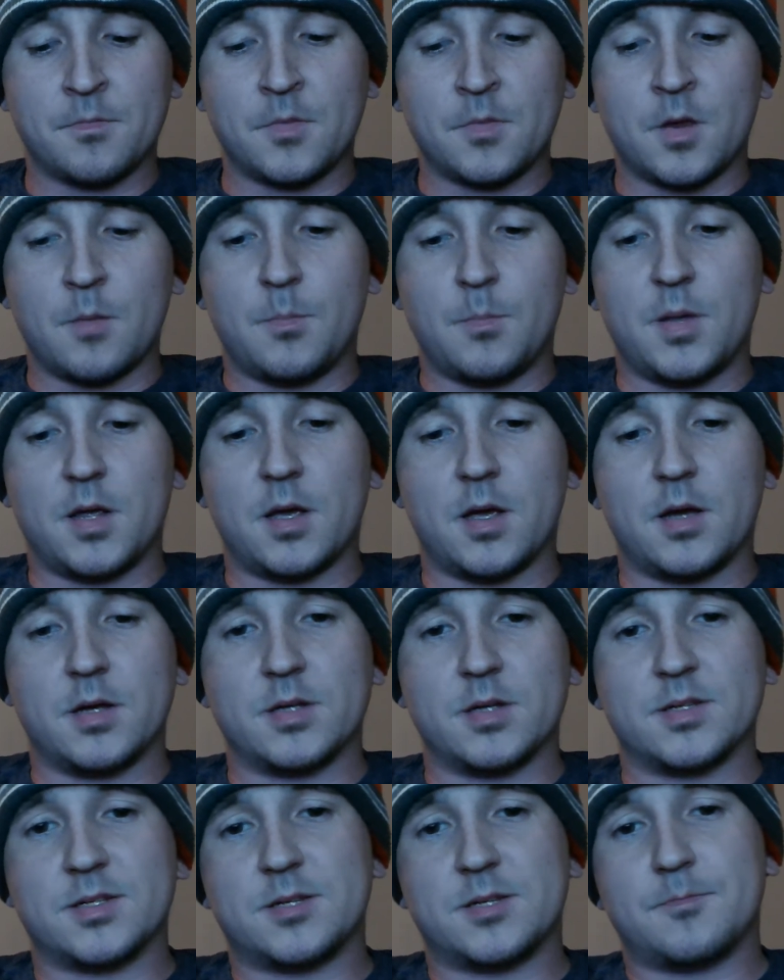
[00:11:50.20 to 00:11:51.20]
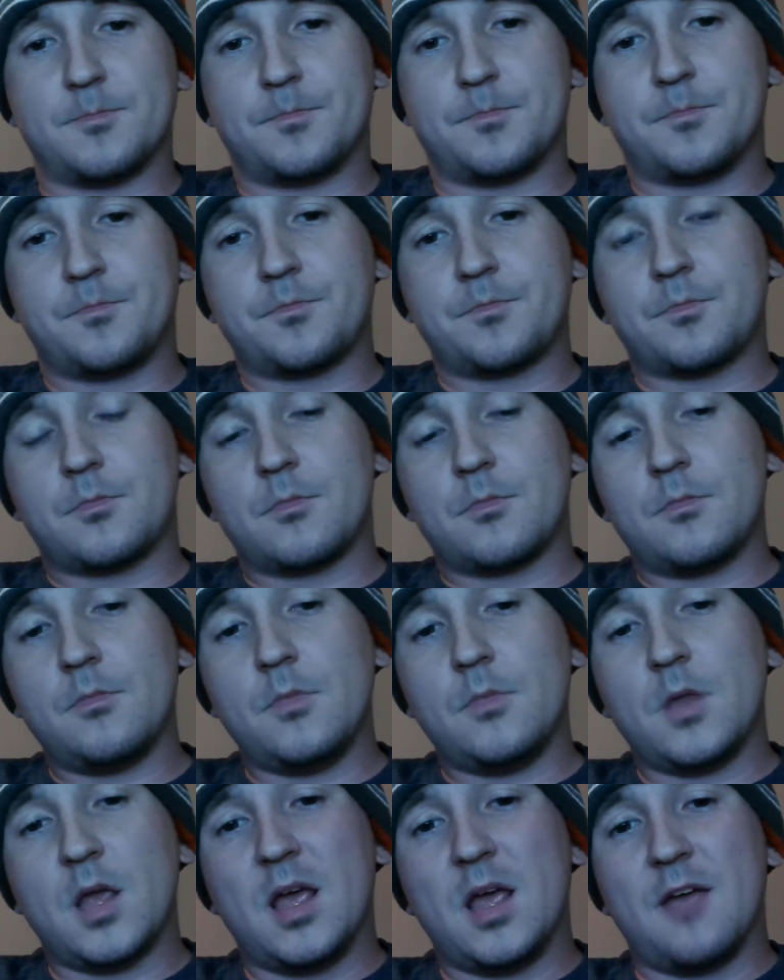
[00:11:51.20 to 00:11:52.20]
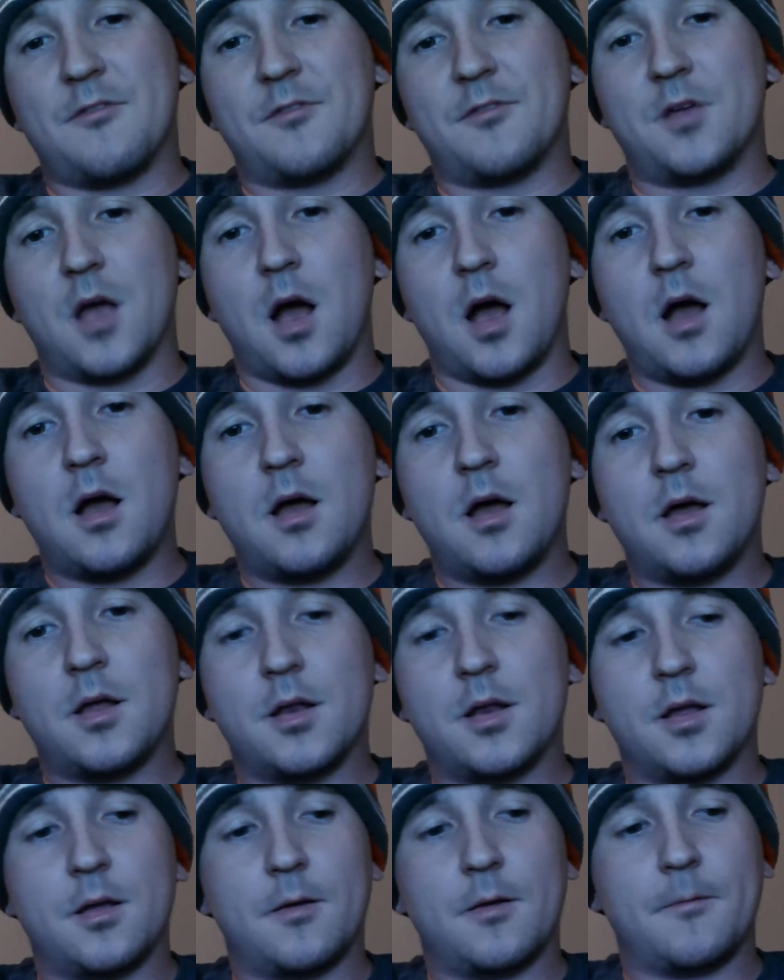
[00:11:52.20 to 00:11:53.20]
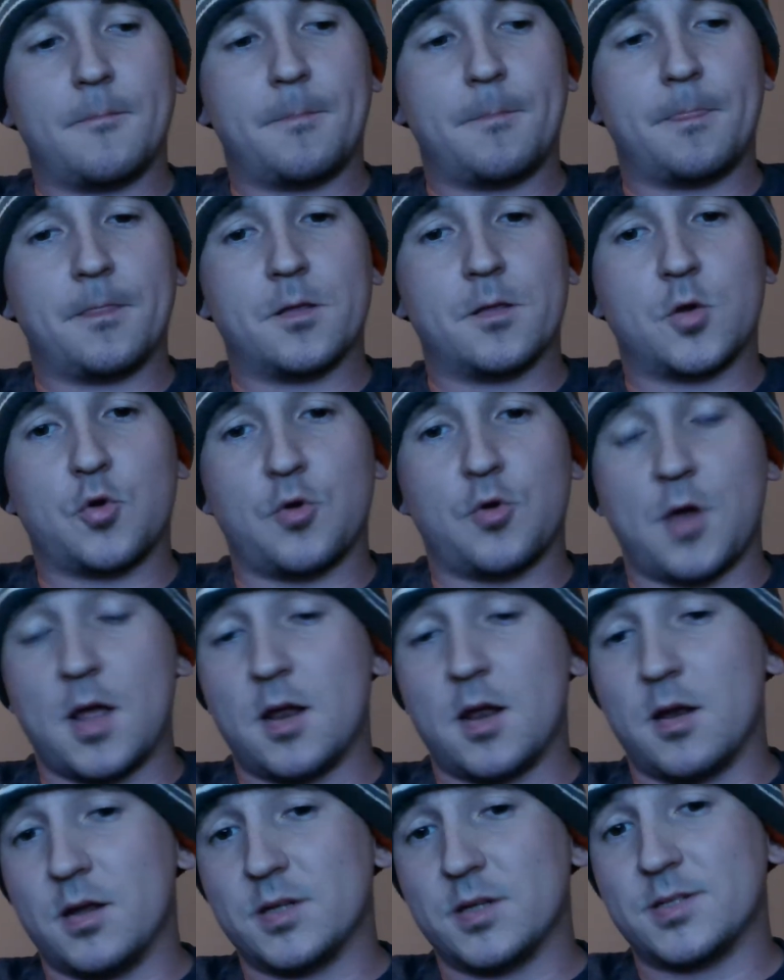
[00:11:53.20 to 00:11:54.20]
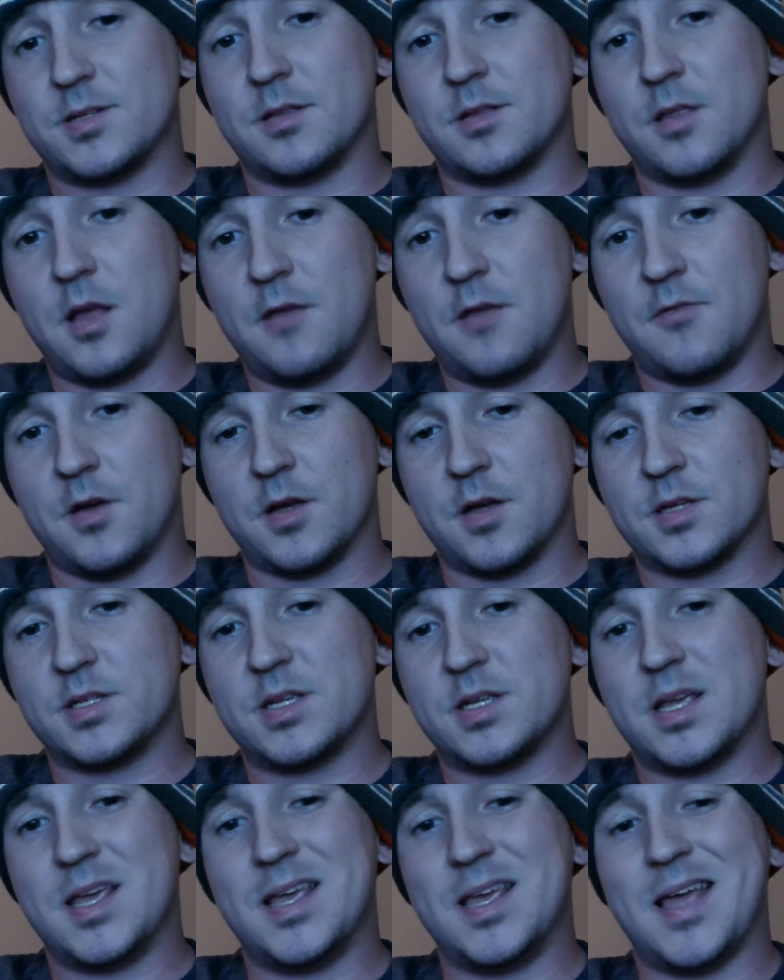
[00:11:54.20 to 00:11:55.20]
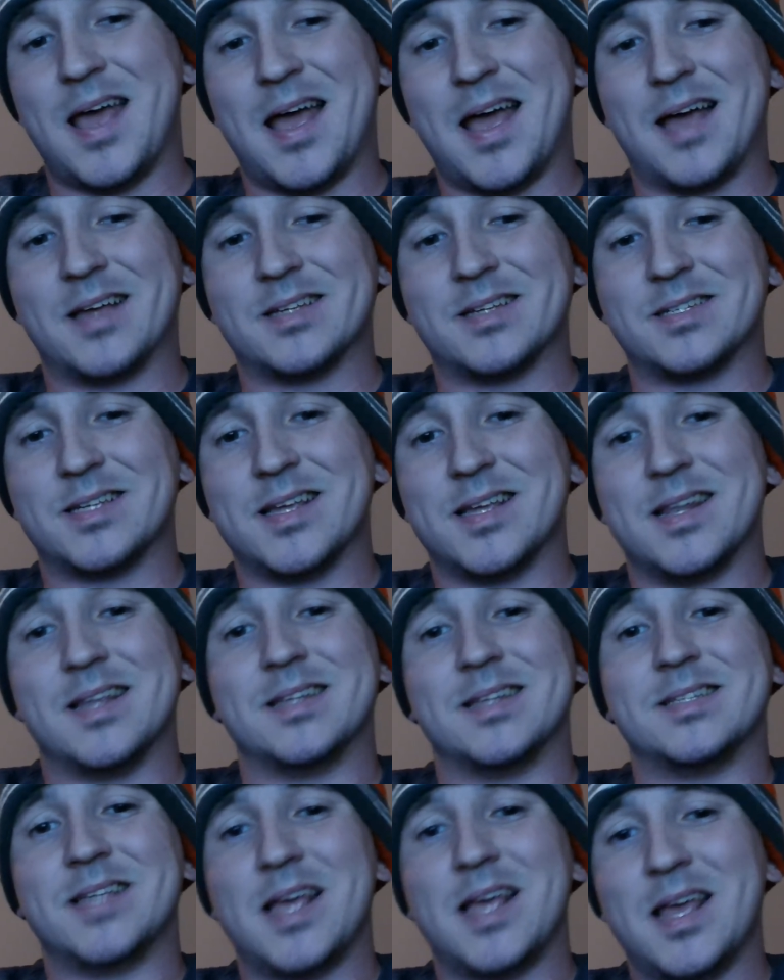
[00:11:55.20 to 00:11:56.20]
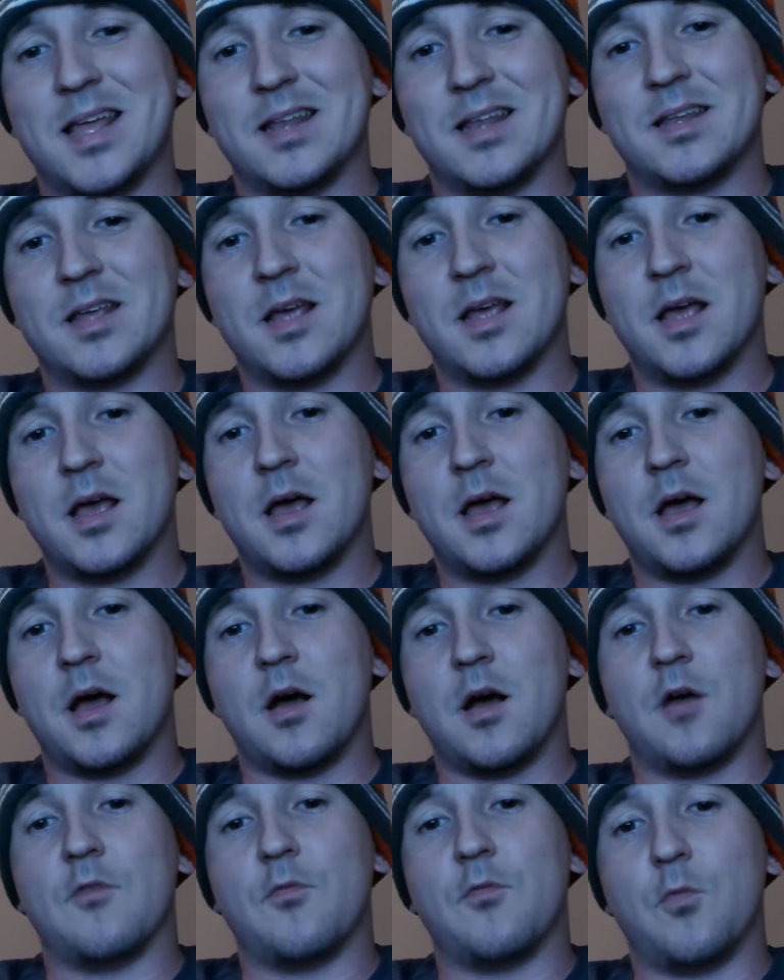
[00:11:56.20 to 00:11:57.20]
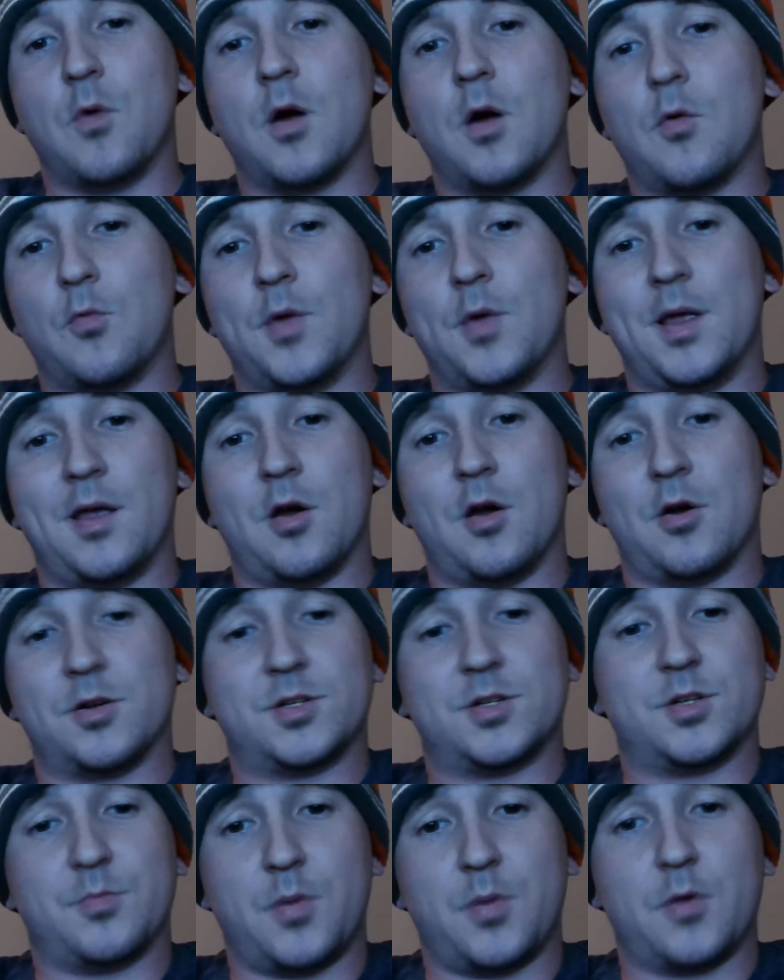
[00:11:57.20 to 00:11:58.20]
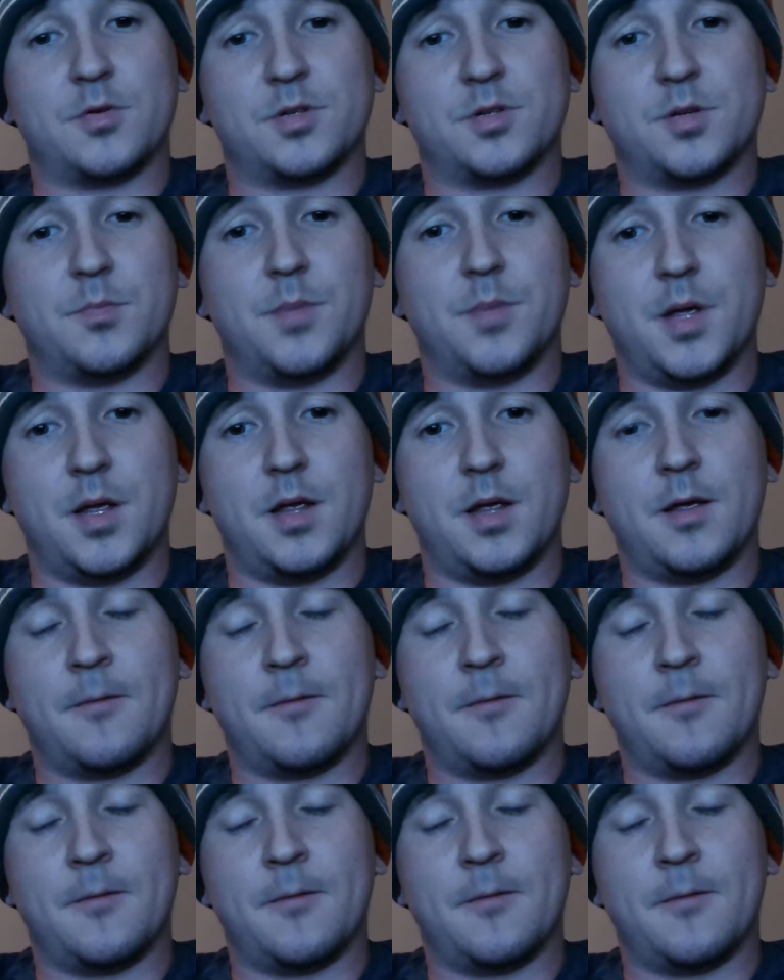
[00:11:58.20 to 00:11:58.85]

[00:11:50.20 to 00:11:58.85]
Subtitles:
Because if God created us to love us, he has an intent of what we are supposed to be,